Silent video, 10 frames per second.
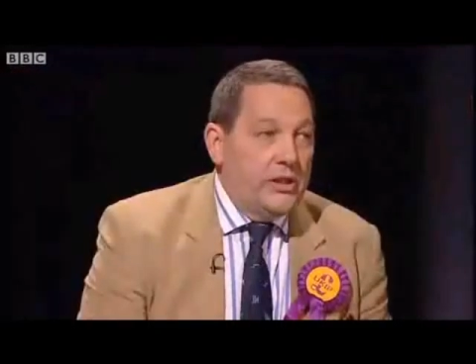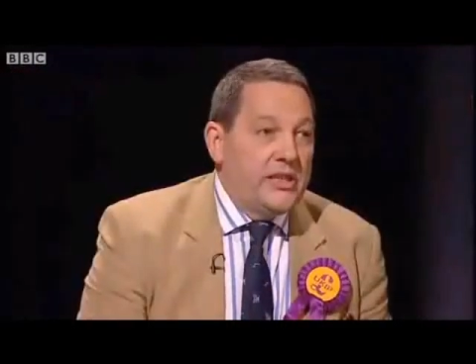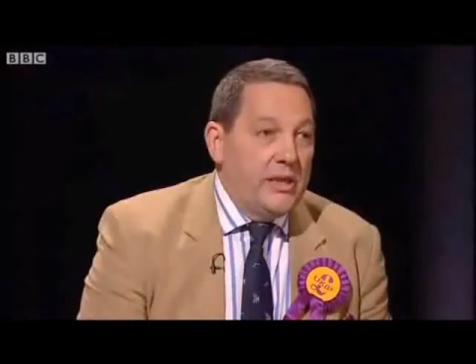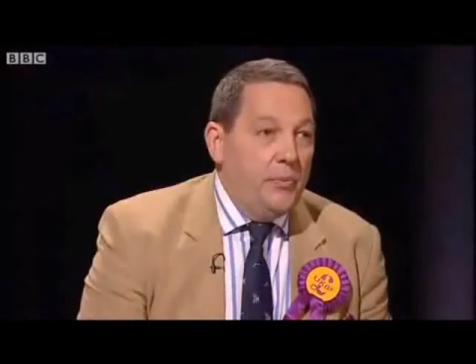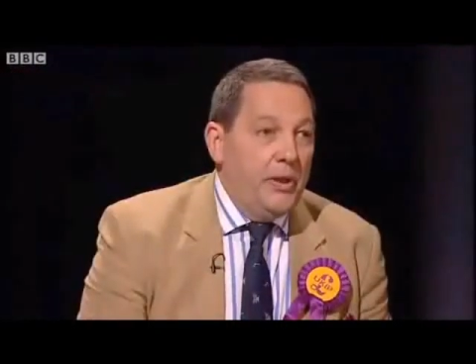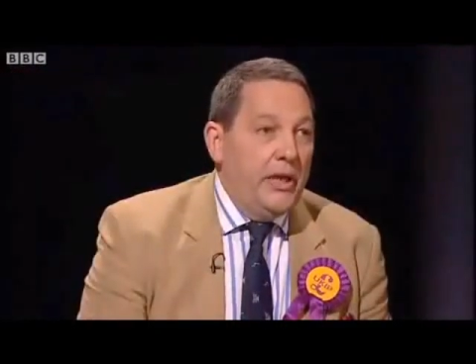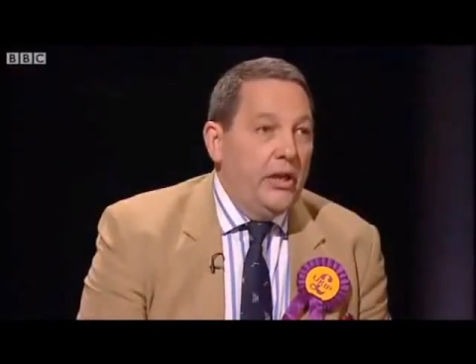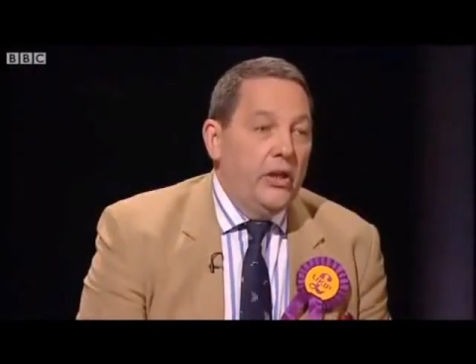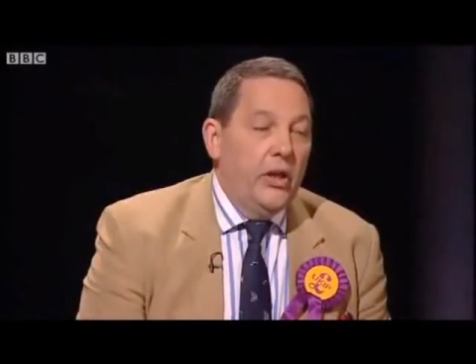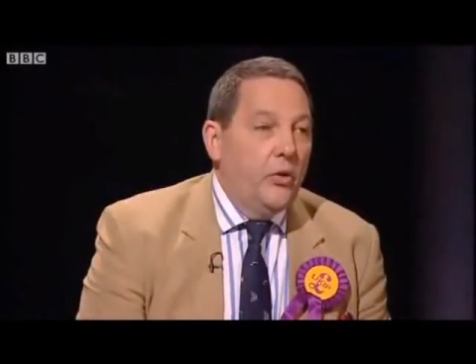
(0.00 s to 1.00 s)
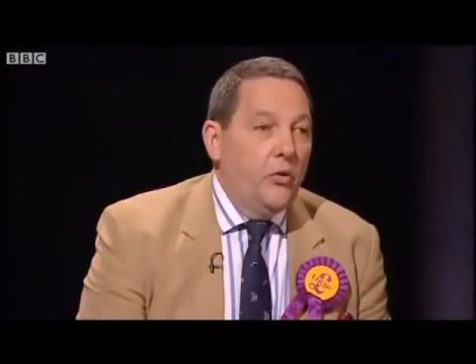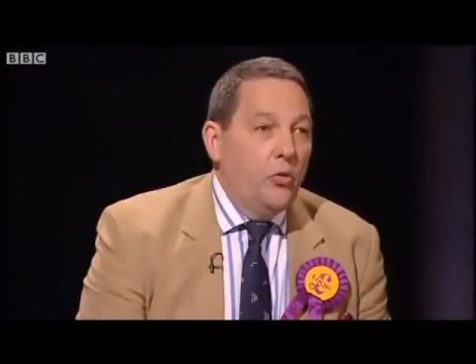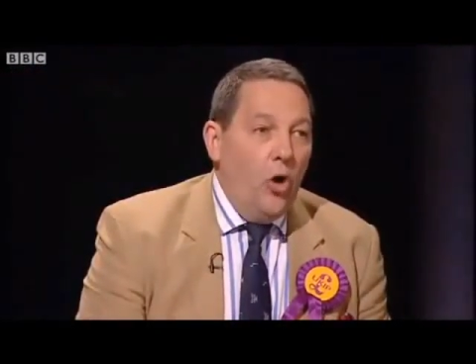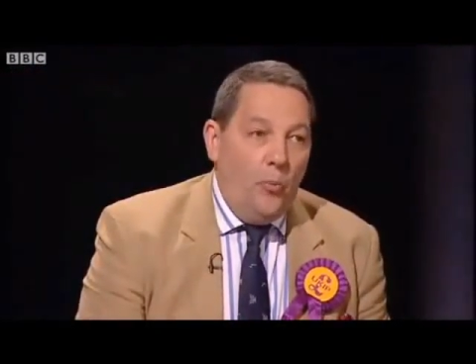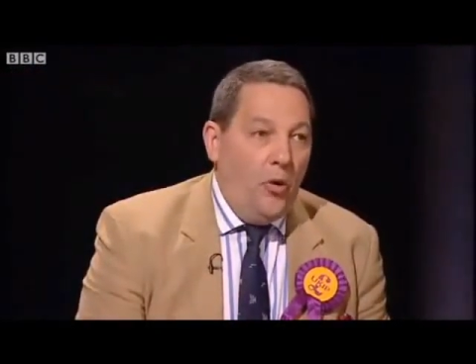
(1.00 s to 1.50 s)
It's simply
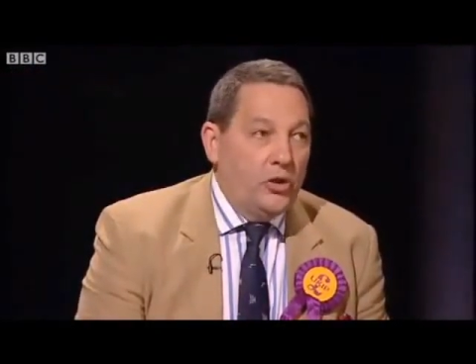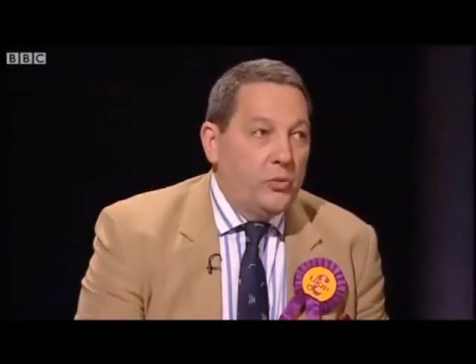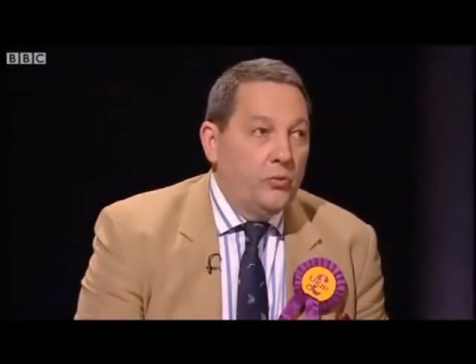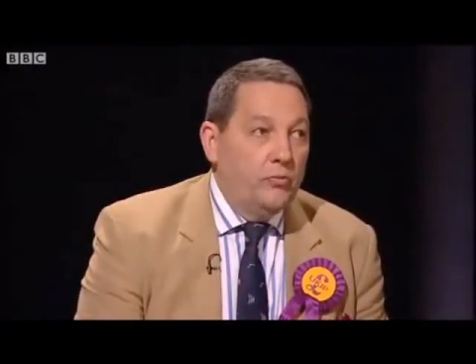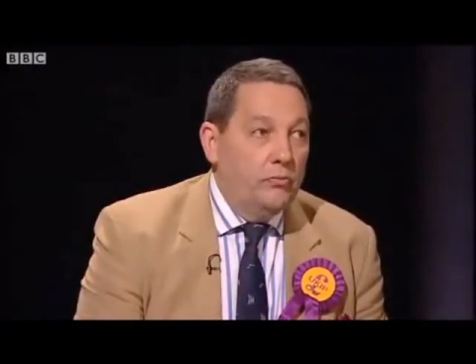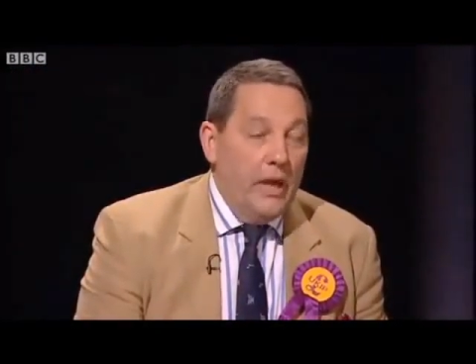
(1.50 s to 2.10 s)
Just stop possible. it.